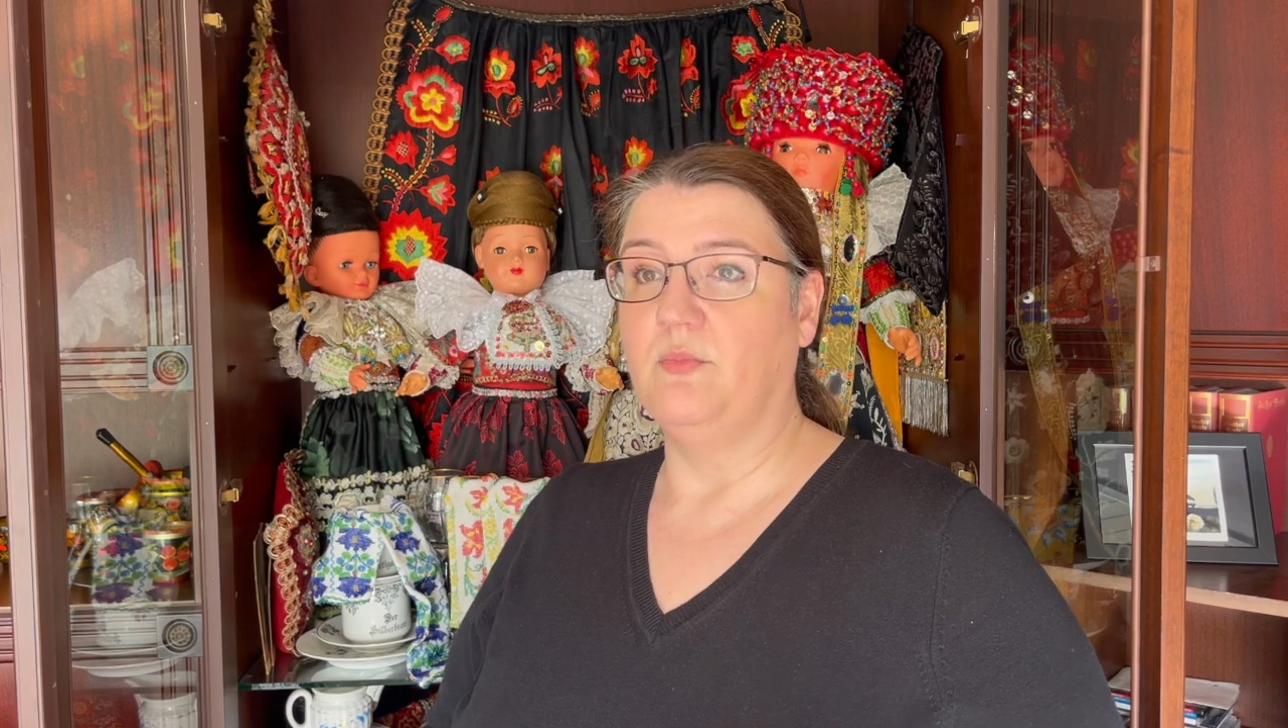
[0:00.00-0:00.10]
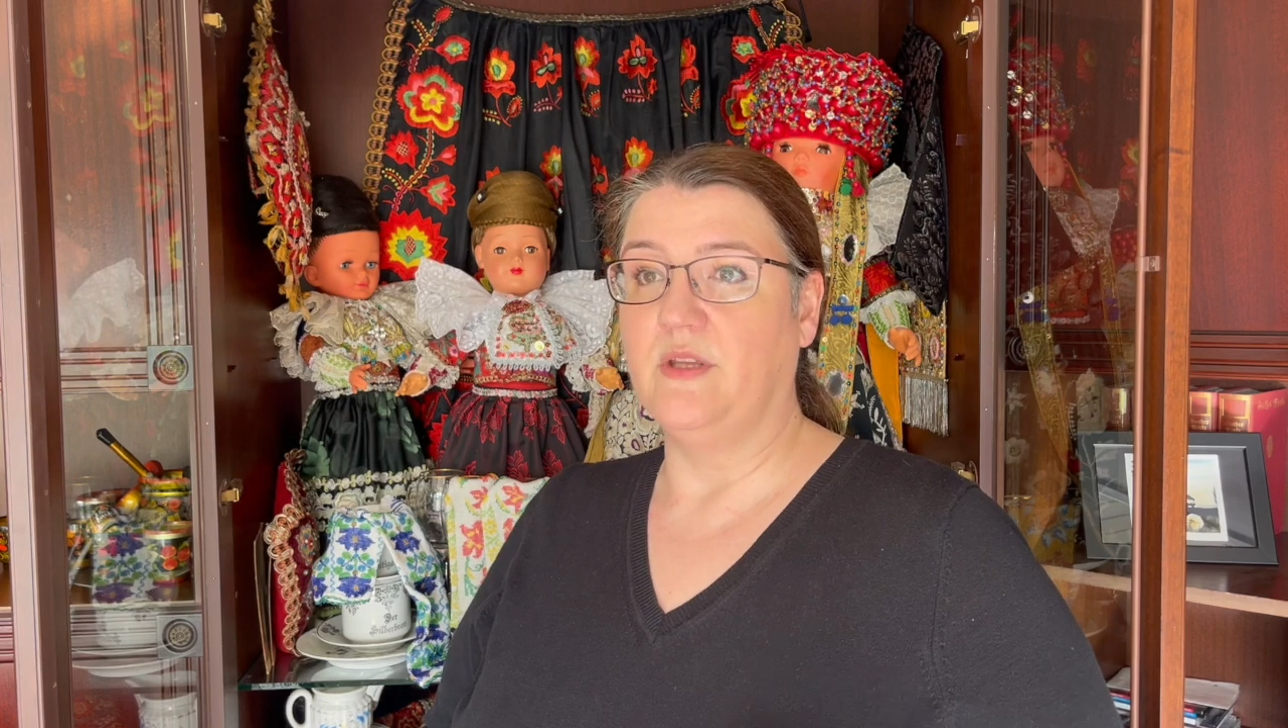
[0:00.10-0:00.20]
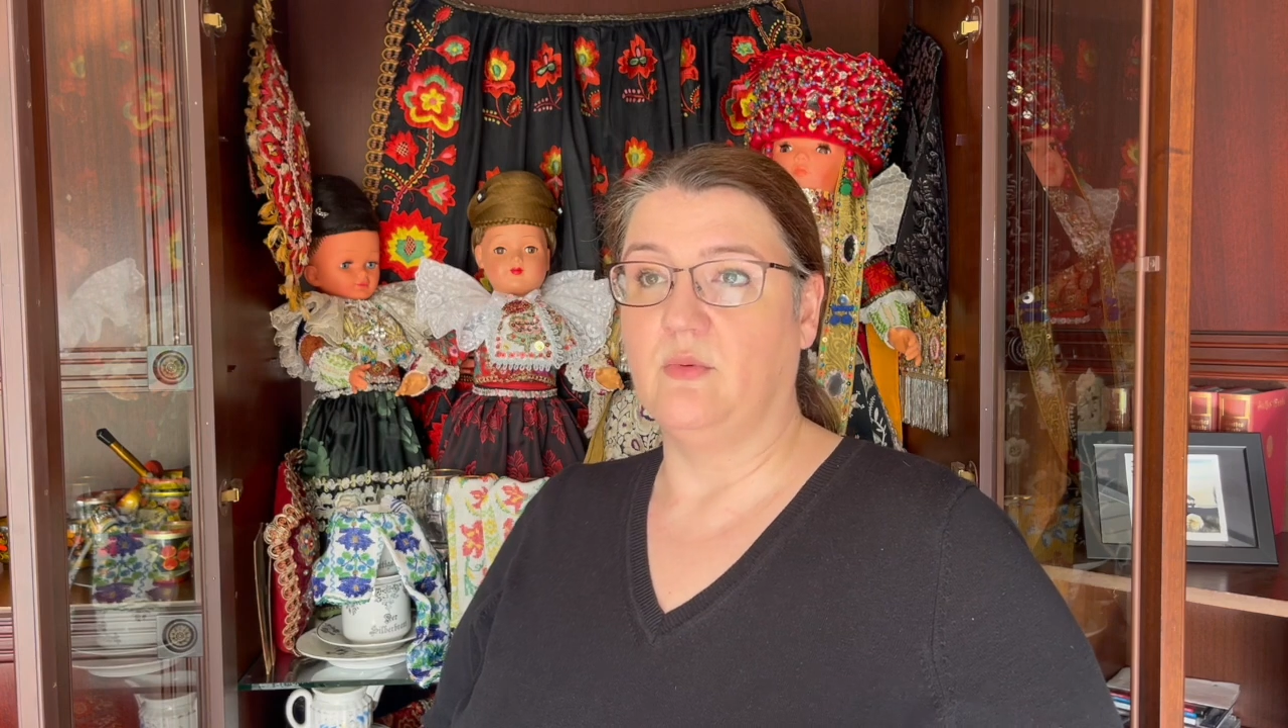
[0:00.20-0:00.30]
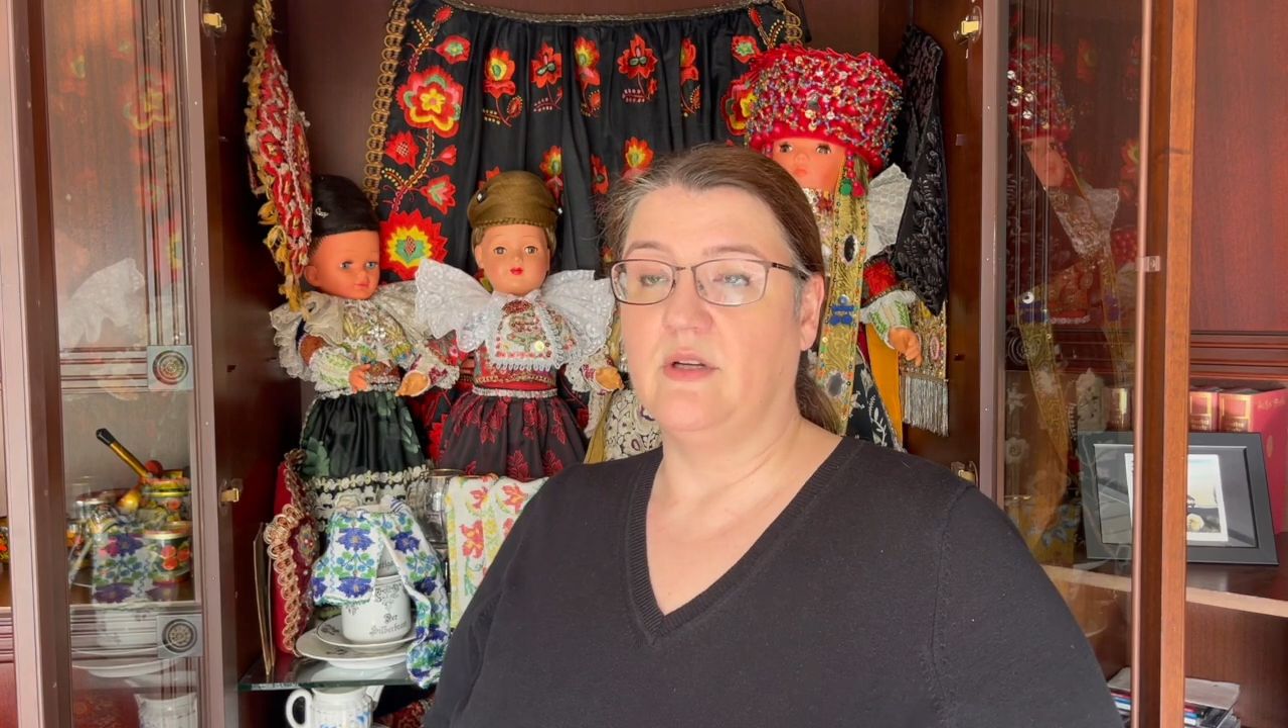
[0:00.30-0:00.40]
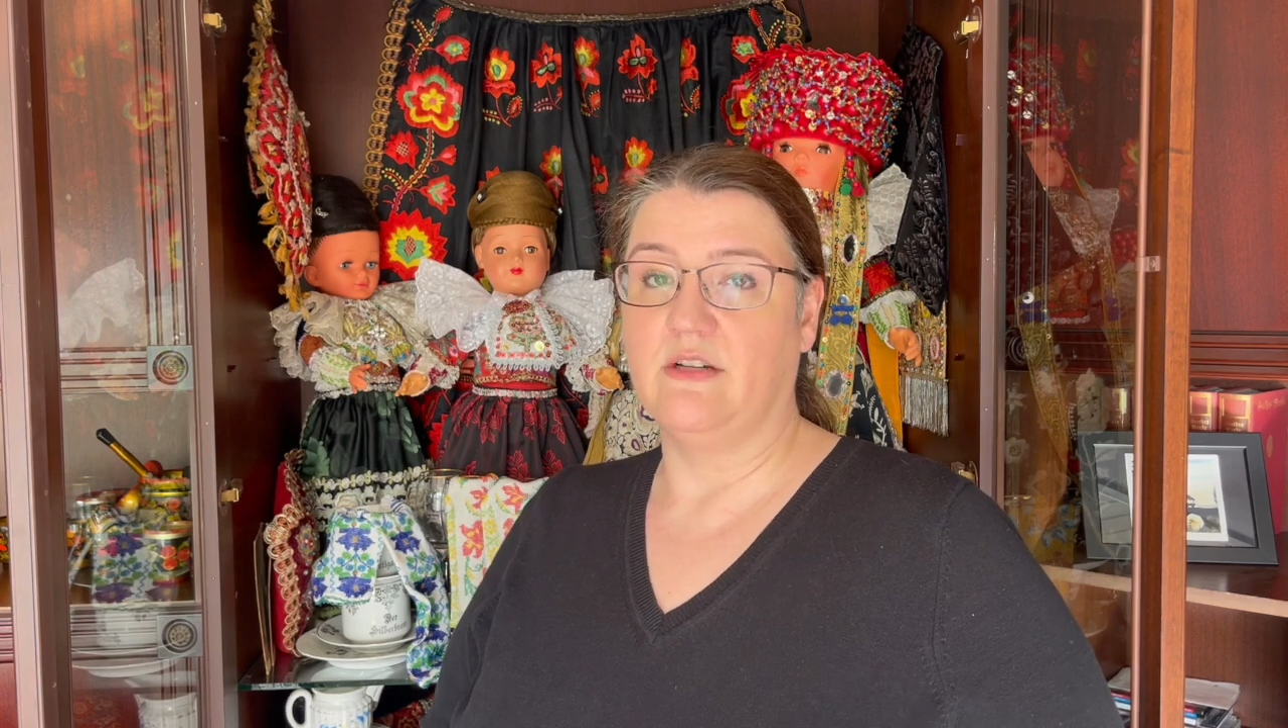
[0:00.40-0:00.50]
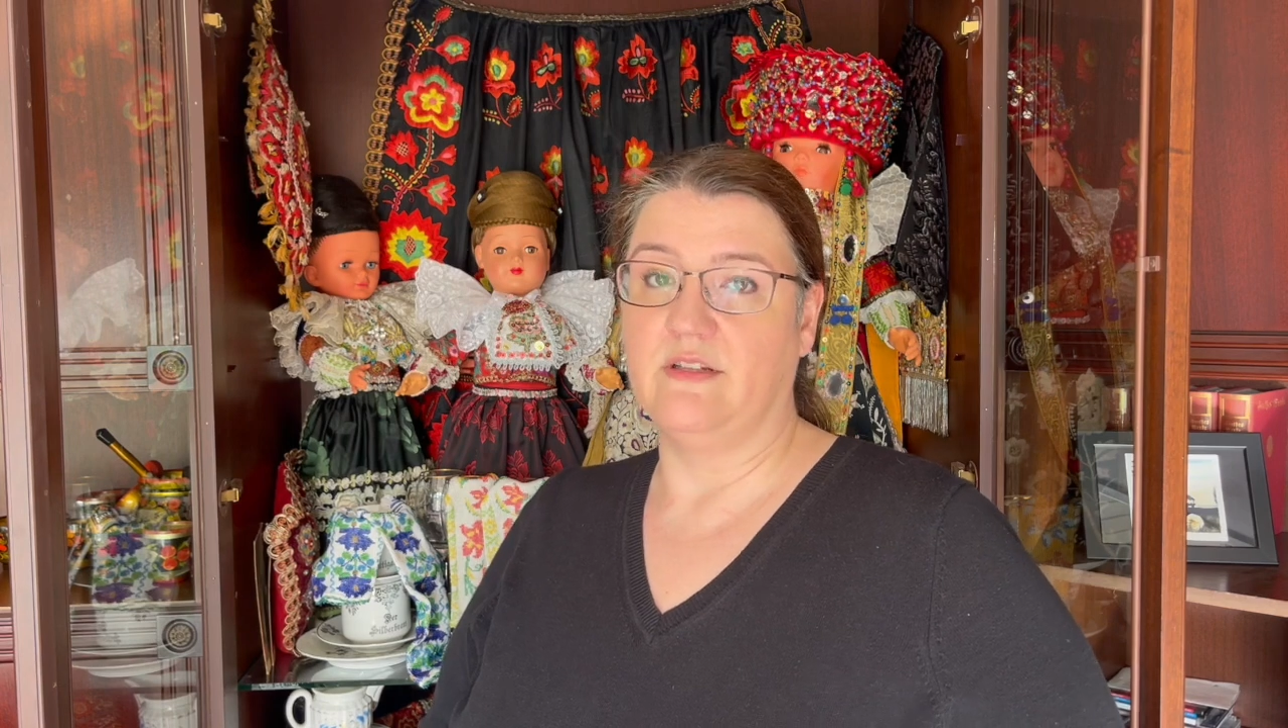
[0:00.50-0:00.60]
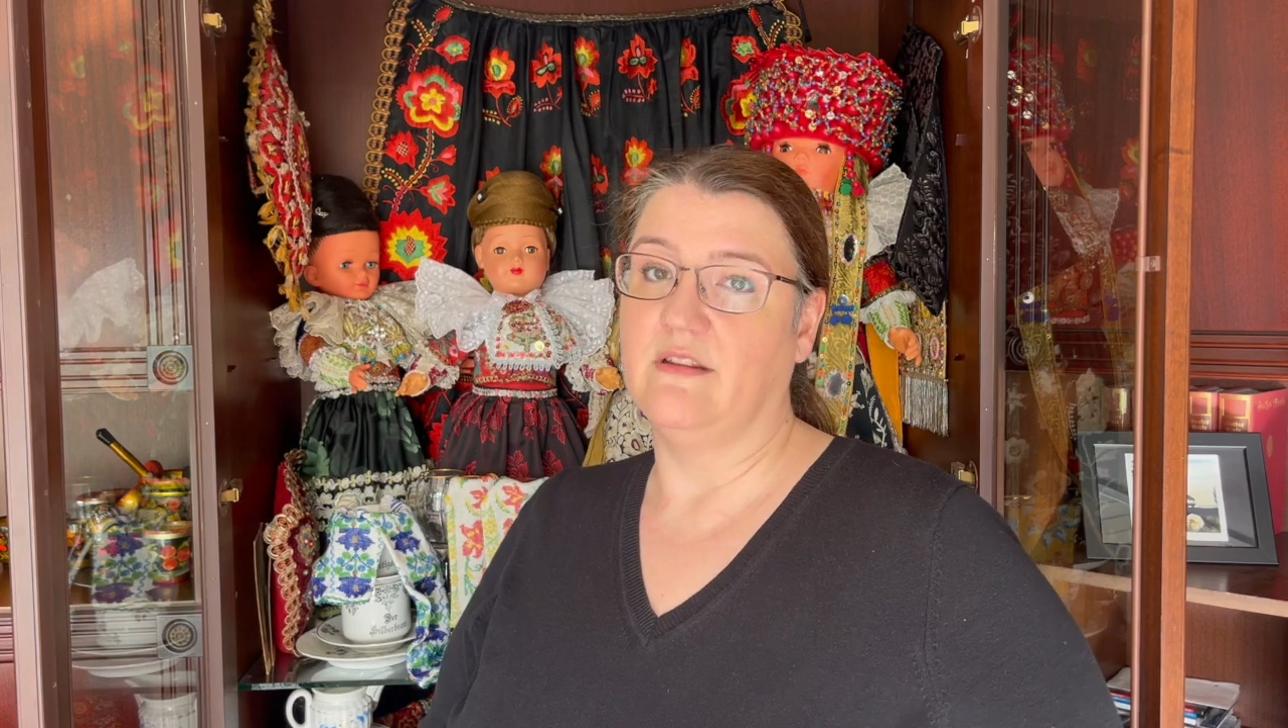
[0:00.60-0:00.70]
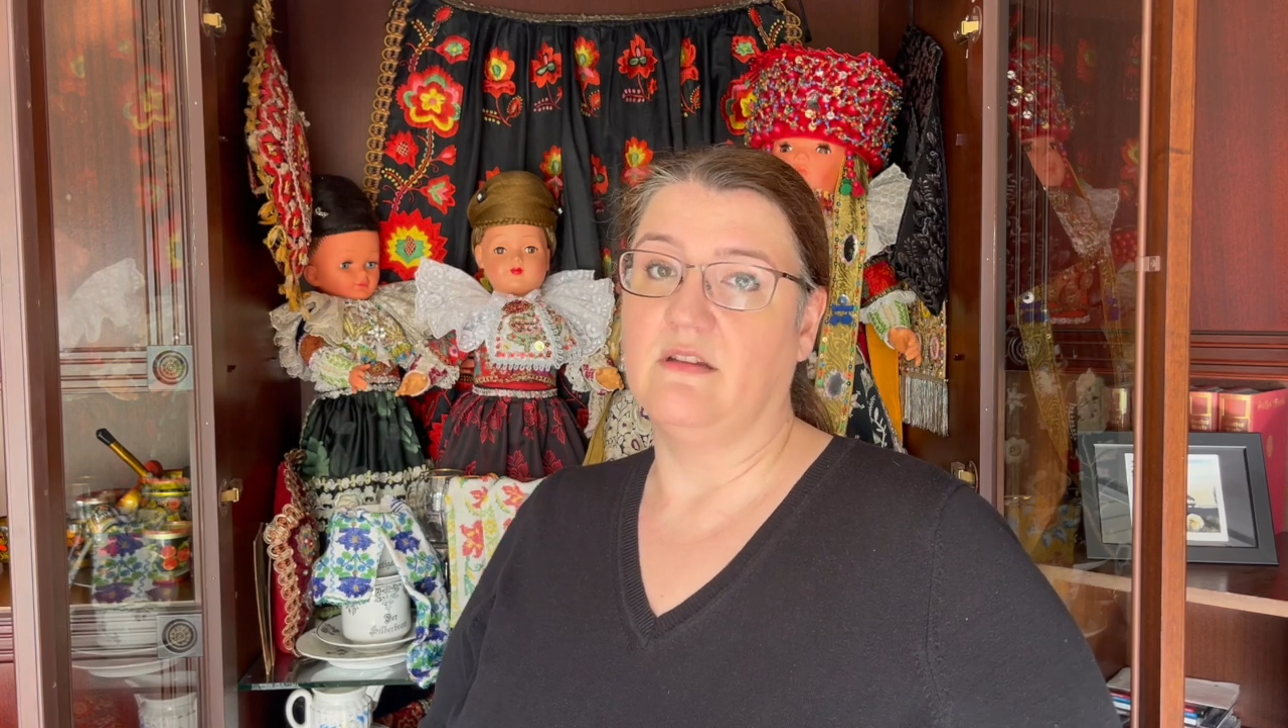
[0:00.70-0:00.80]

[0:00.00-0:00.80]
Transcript: be wearing